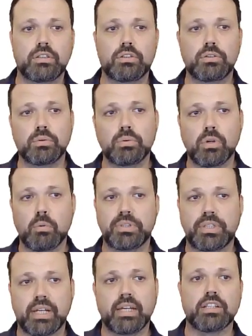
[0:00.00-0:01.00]
to
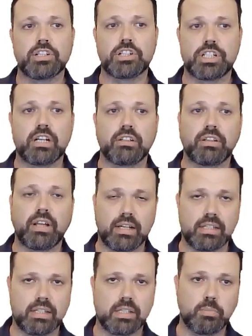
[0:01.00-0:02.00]
obtain shared
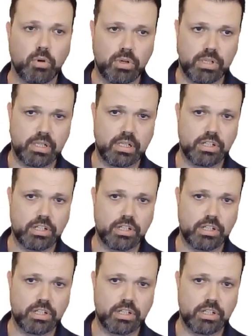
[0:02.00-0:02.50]
access policy.